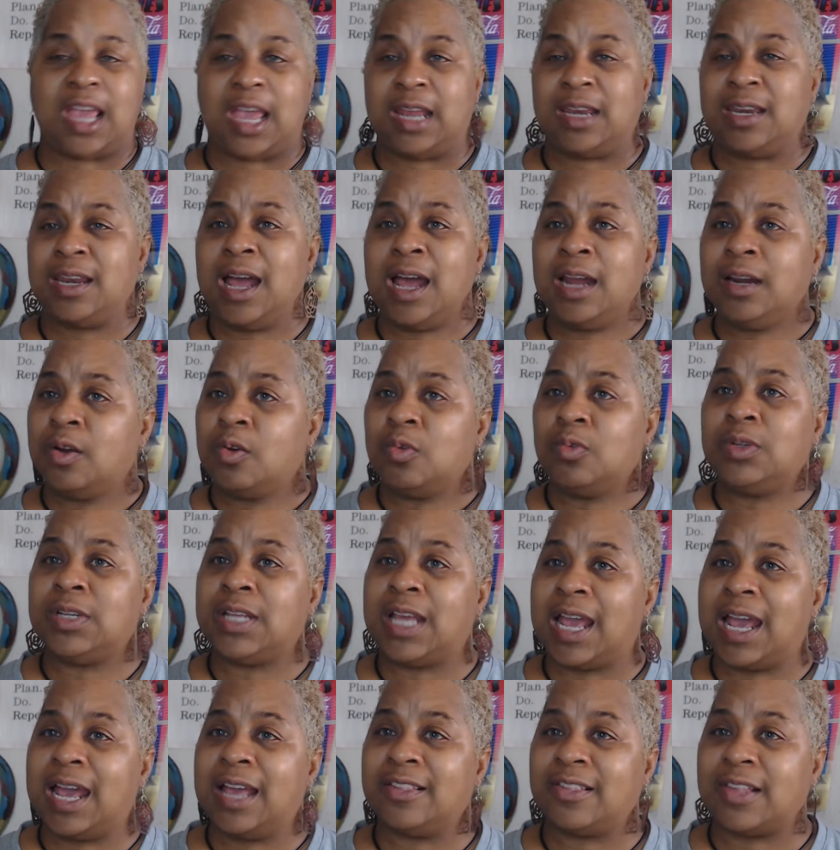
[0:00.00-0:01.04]
not only
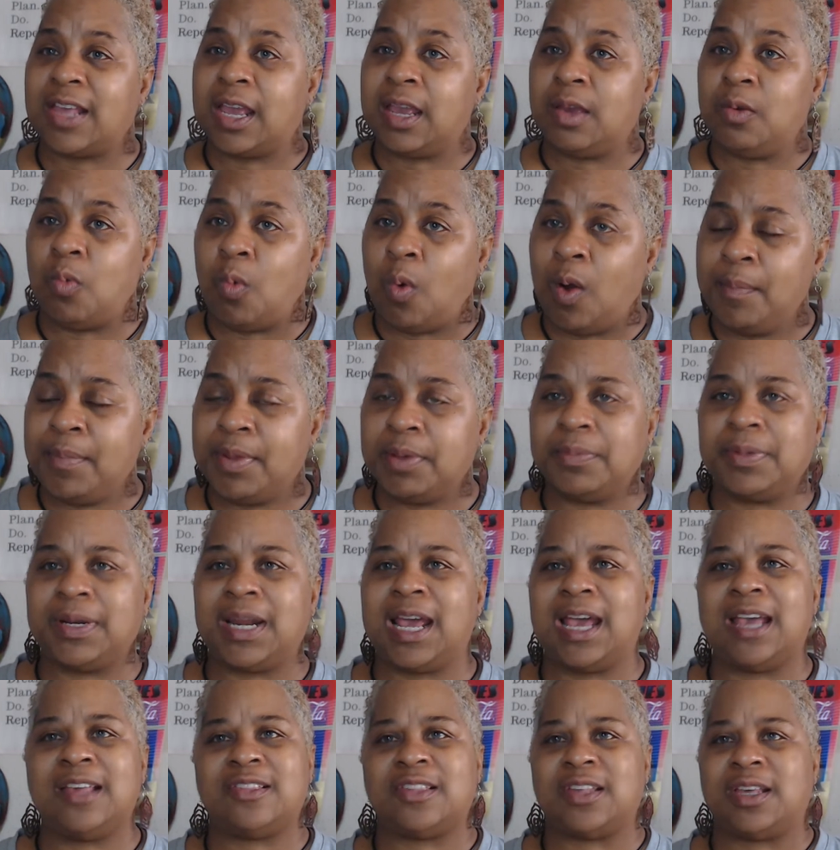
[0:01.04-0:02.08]
as a woman, but
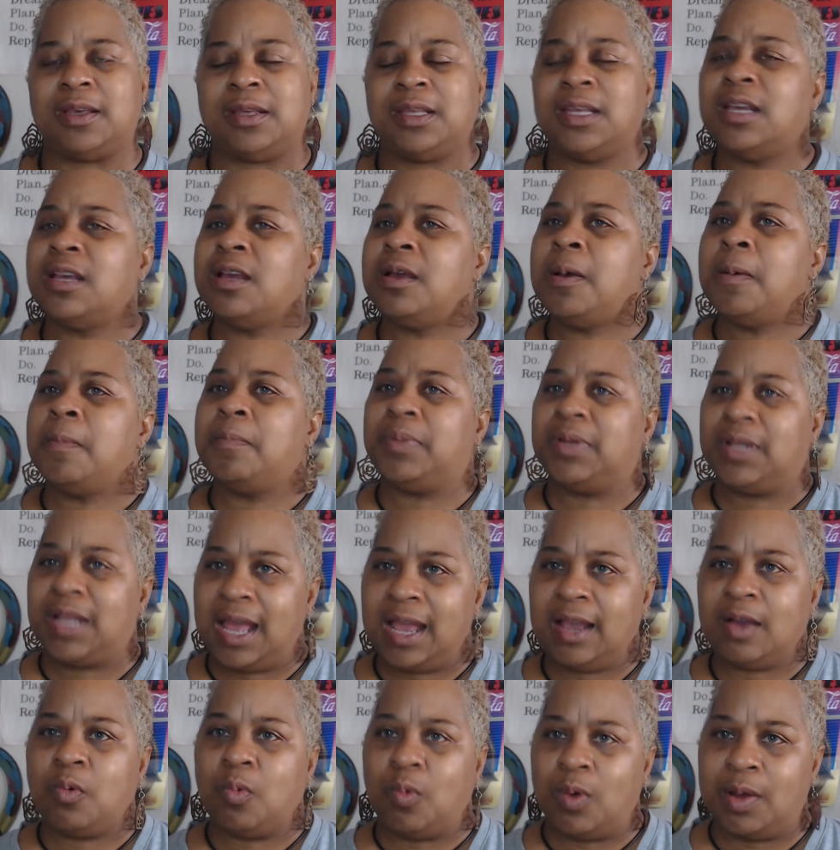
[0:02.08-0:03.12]
as a
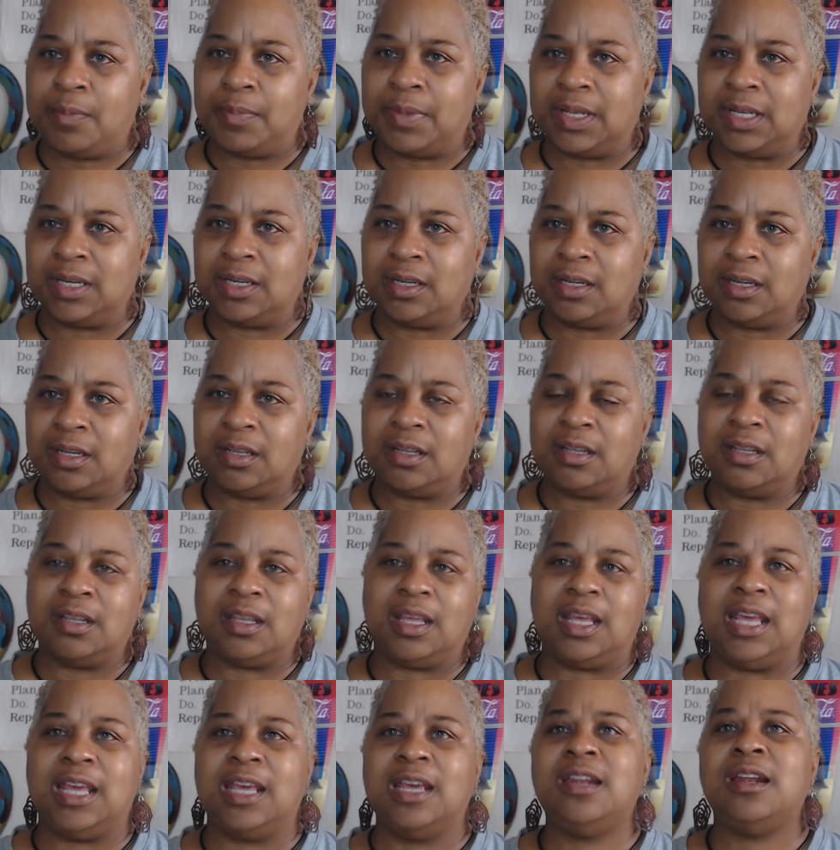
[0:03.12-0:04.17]
Black woman
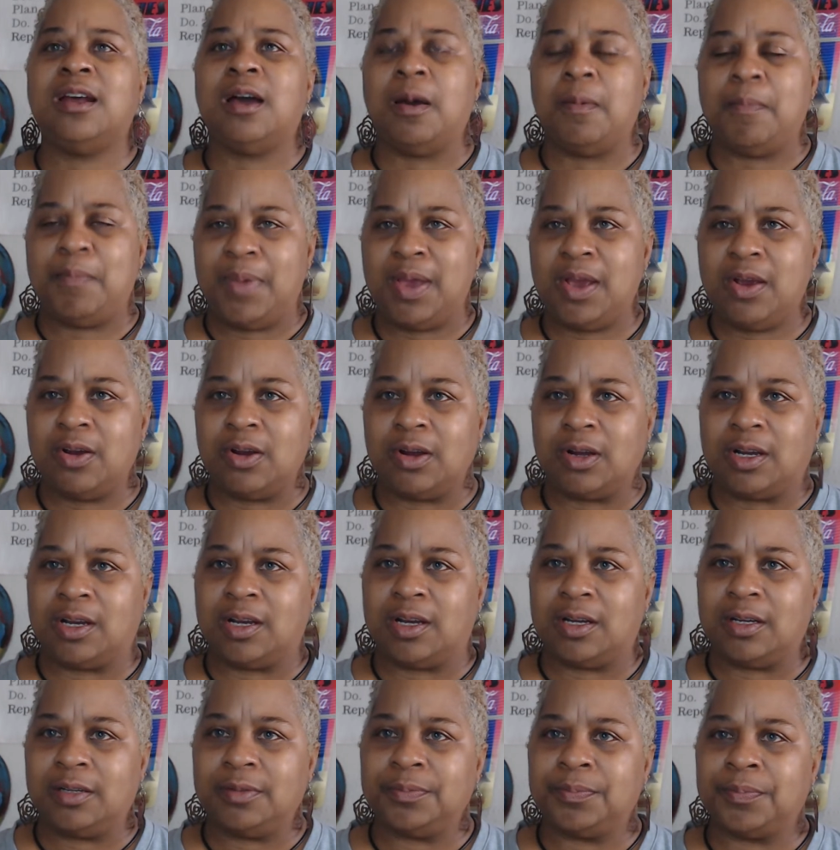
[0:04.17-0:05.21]
in America
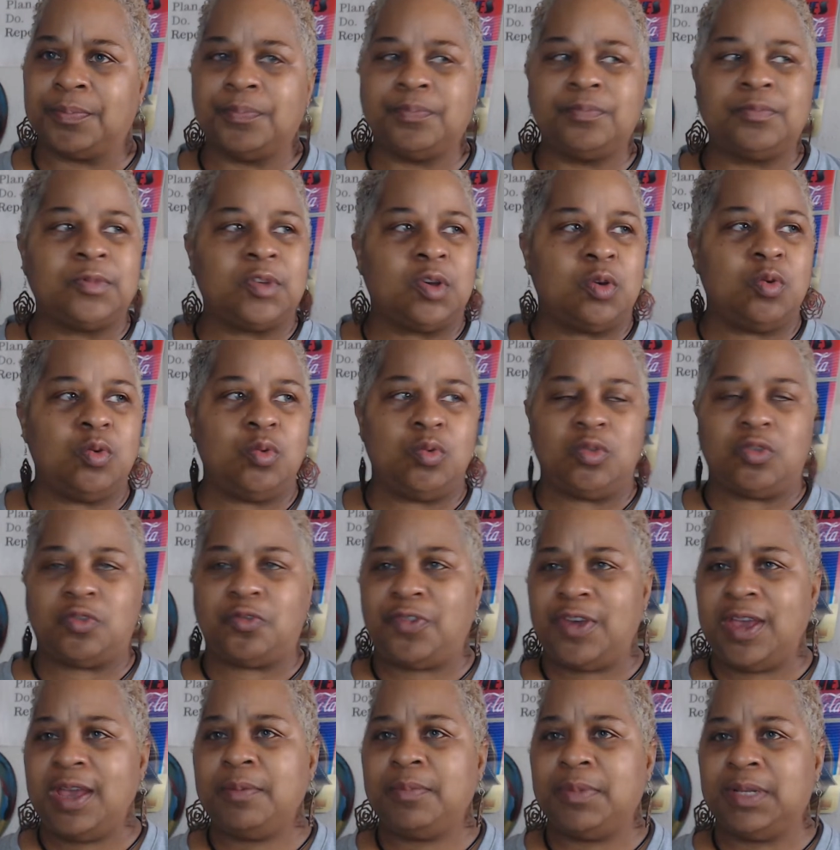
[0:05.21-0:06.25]
whose
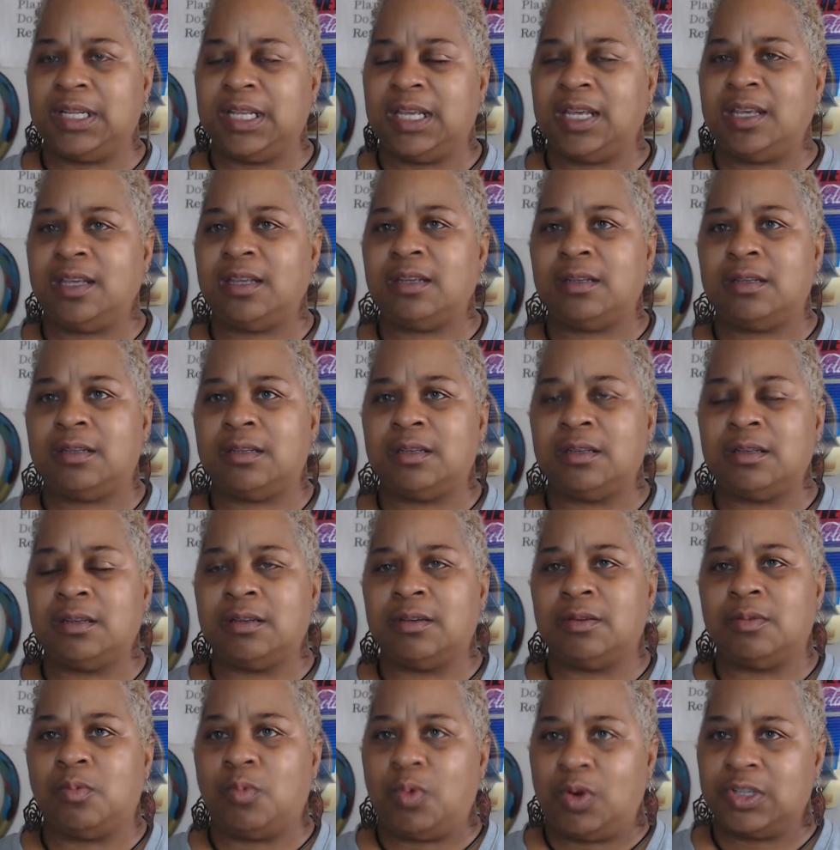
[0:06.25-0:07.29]
family
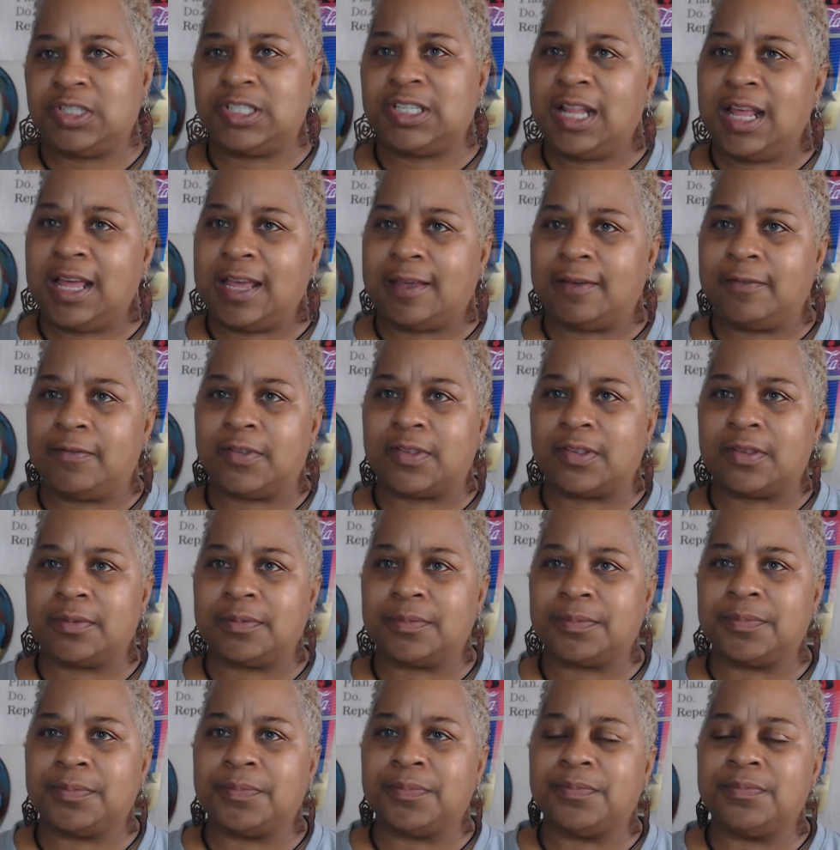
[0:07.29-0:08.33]
were slaves.
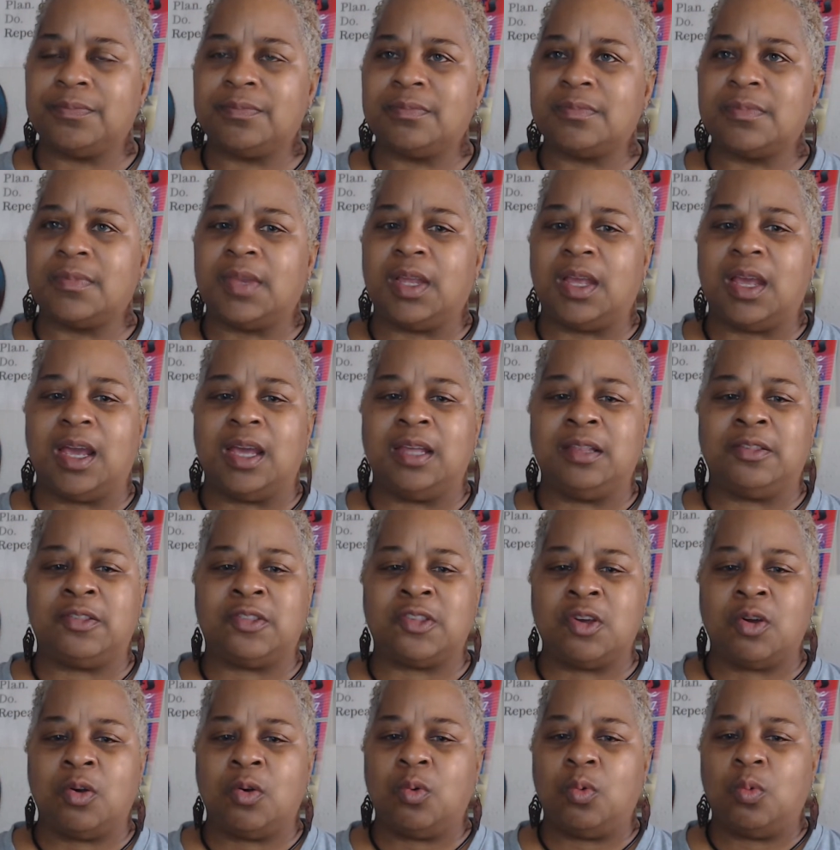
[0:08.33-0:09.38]
And
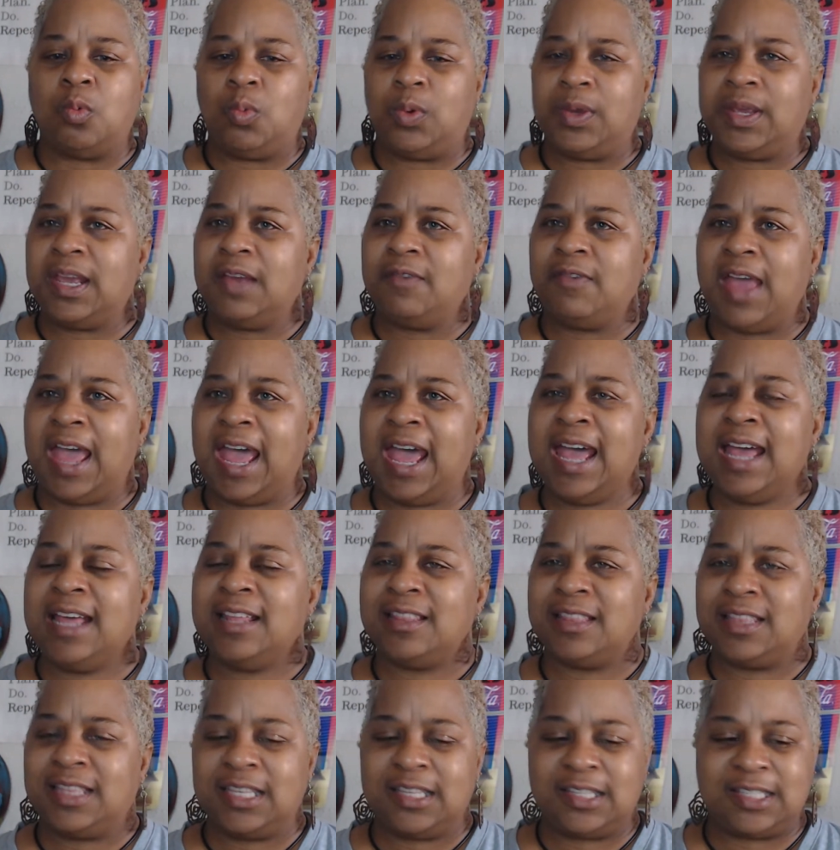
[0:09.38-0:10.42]
so we have had
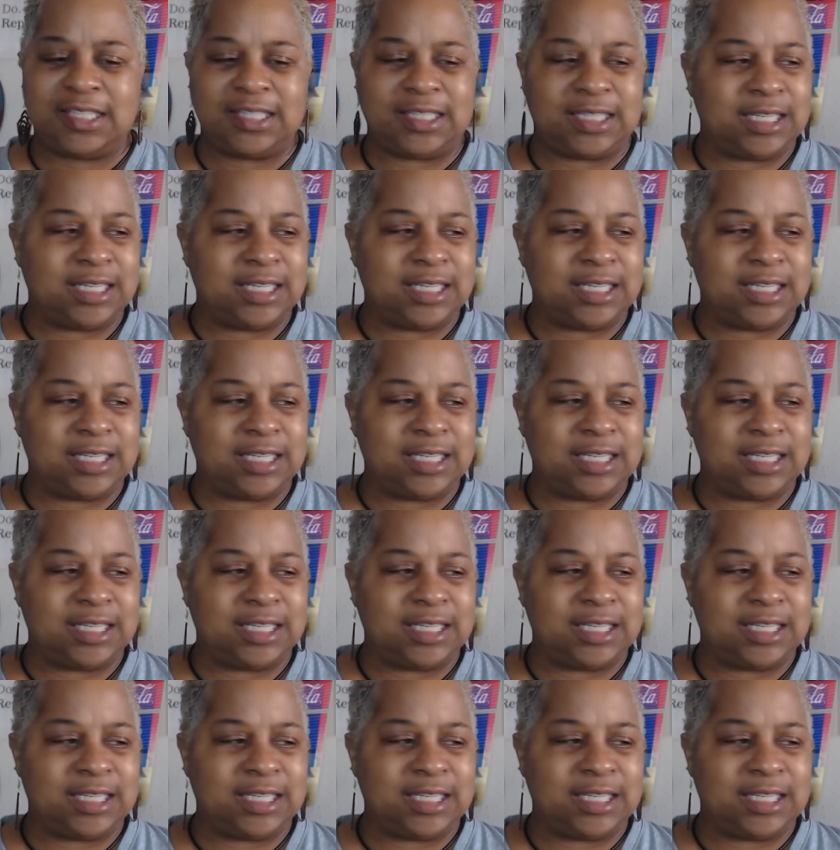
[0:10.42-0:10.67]
this